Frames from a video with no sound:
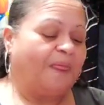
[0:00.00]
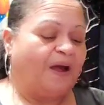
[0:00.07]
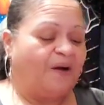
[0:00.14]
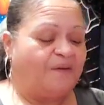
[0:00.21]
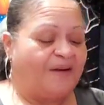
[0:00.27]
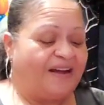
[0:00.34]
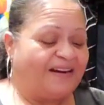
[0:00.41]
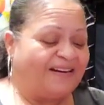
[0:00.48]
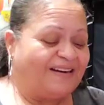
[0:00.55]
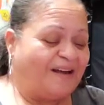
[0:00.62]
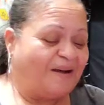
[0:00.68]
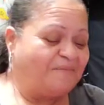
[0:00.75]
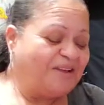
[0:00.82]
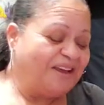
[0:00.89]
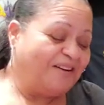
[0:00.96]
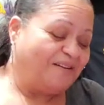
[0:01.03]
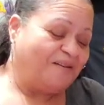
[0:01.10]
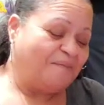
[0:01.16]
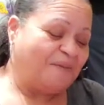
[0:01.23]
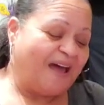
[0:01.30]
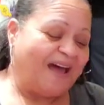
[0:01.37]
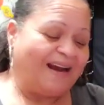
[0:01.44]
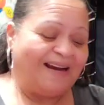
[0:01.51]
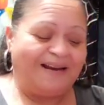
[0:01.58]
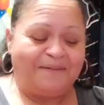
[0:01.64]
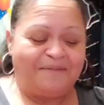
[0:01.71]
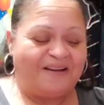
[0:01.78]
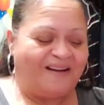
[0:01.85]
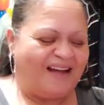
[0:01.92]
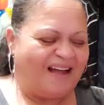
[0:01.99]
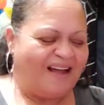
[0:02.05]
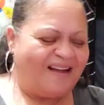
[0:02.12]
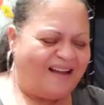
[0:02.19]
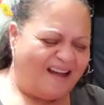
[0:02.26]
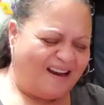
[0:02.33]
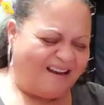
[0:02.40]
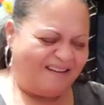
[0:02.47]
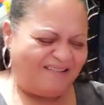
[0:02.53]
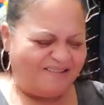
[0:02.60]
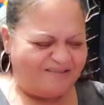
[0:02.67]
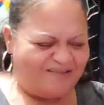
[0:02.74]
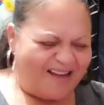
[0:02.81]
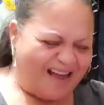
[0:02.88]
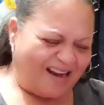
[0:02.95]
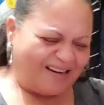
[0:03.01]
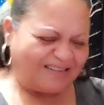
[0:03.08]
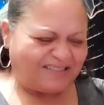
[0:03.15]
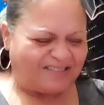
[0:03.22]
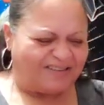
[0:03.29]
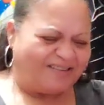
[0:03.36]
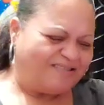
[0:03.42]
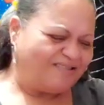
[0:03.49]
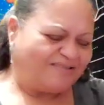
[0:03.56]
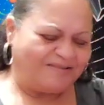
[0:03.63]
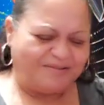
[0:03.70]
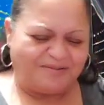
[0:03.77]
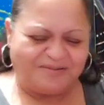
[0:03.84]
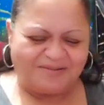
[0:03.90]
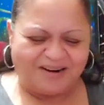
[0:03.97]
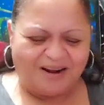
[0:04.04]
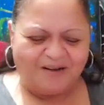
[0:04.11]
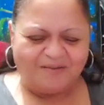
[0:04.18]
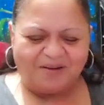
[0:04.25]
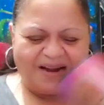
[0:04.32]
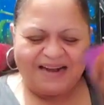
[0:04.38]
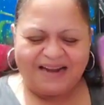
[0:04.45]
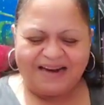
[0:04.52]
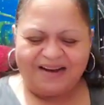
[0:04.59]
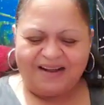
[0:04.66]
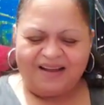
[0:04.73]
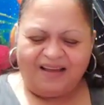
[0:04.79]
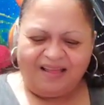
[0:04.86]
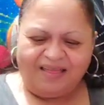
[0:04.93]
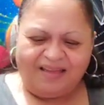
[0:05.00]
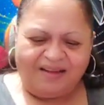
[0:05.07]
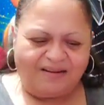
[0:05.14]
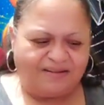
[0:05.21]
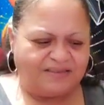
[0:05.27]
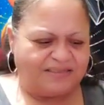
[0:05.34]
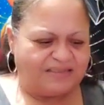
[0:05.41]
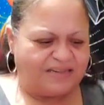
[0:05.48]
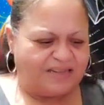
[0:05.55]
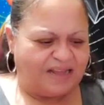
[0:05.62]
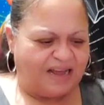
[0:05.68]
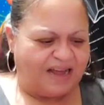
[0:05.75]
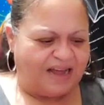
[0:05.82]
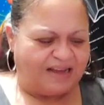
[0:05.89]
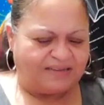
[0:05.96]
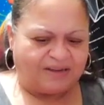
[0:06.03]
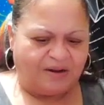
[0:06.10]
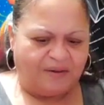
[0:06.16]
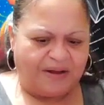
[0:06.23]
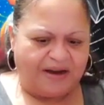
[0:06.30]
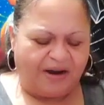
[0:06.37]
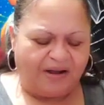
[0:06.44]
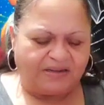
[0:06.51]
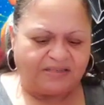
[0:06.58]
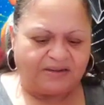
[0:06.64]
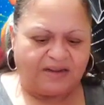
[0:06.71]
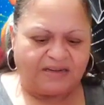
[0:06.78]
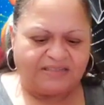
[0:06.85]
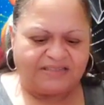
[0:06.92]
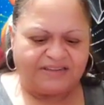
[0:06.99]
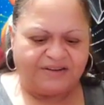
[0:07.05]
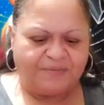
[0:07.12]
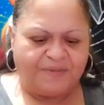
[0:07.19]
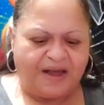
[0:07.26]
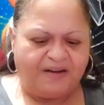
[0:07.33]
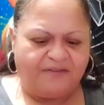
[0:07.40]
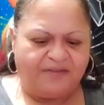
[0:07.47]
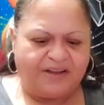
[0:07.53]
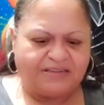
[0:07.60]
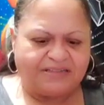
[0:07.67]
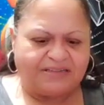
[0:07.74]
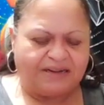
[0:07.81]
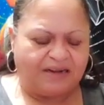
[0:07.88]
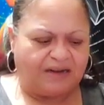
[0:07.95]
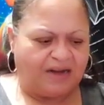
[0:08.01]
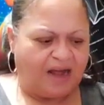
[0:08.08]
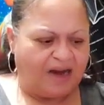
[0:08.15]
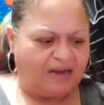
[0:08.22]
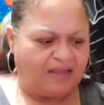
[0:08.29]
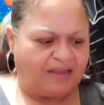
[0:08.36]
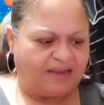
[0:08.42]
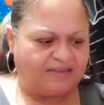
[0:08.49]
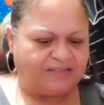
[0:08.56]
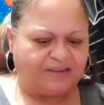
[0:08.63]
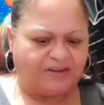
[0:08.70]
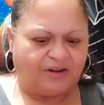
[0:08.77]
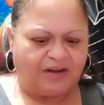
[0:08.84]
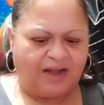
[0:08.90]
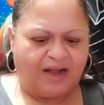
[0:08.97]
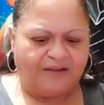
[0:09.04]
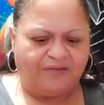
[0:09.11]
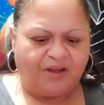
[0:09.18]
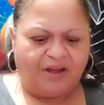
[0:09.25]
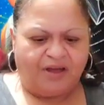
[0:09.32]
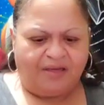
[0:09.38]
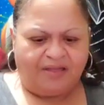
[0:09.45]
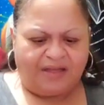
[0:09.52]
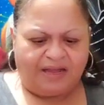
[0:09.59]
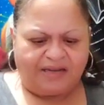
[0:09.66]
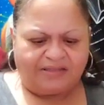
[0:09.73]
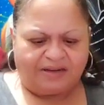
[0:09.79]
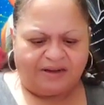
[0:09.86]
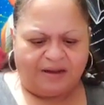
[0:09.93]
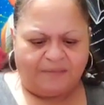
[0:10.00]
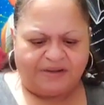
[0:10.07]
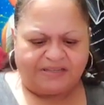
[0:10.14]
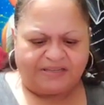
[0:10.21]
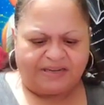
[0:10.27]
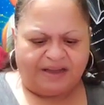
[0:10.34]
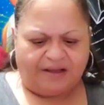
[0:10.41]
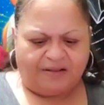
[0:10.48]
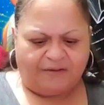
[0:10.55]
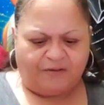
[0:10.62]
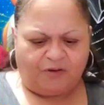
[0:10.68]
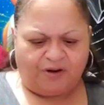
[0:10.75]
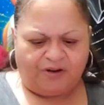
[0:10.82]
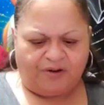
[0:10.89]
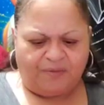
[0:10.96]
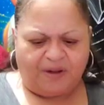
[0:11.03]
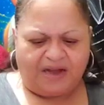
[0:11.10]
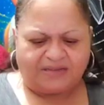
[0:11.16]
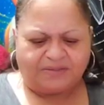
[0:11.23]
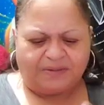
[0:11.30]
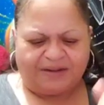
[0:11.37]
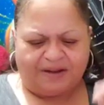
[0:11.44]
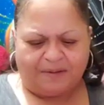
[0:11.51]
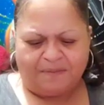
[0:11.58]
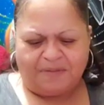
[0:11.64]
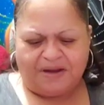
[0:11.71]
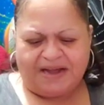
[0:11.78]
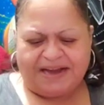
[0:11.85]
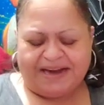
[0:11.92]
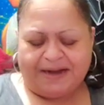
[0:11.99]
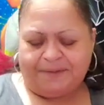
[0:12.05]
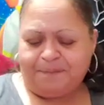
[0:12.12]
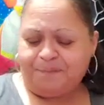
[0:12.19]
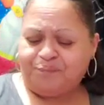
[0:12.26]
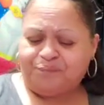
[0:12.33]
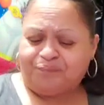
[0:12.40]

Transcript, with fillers: all right and I'm hearing Patti LaBelle I got a new attitude all right there's that all right also I see you manifesting a lot of things in your life things are coming together for you possibly your money